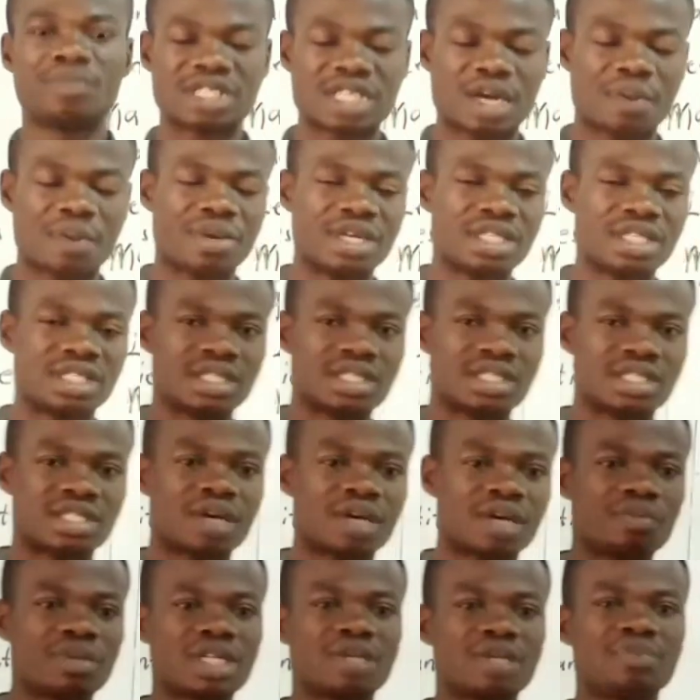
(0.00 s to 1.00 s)
measurement is.
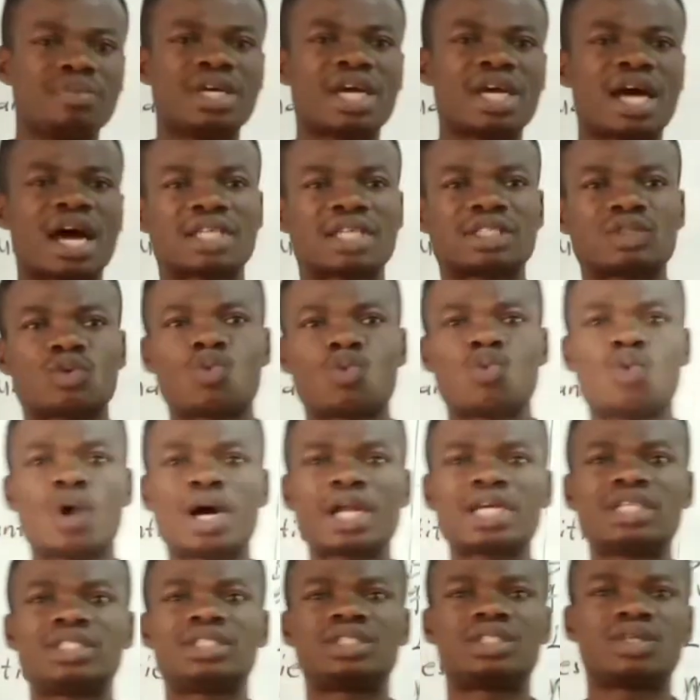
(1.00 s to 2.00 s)
Somebody may ask,
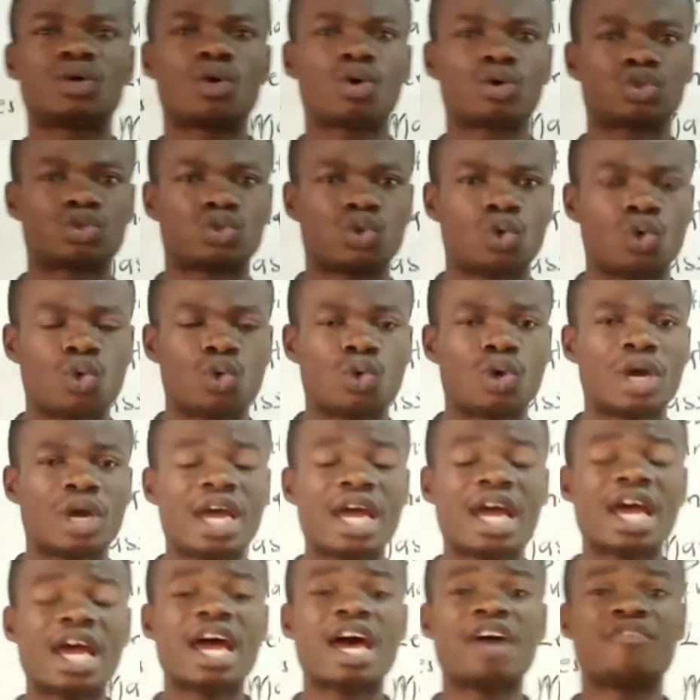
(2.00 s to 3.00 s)
what is also
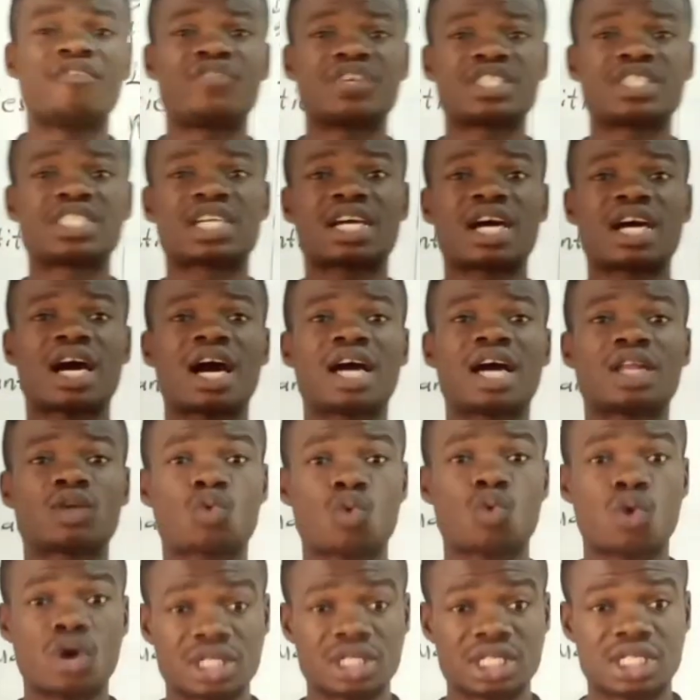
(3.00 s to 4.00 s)
a physical
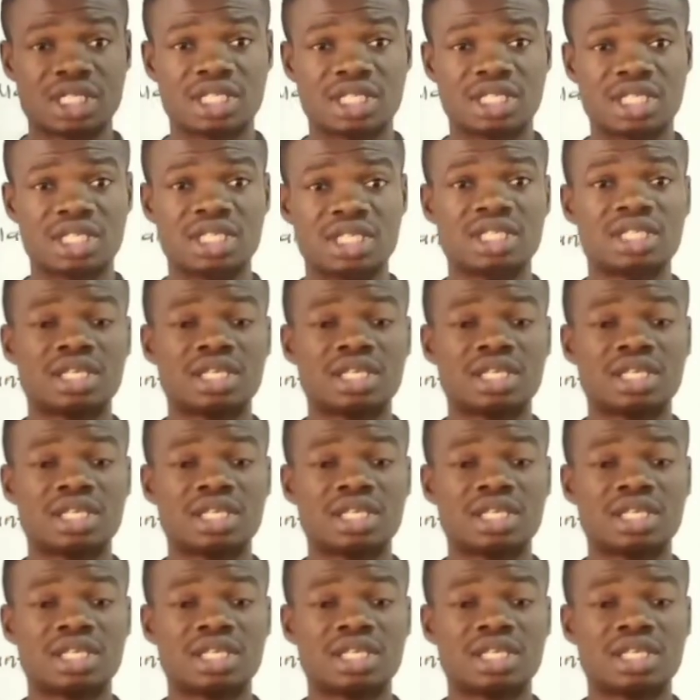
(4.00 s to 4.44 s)
quantity?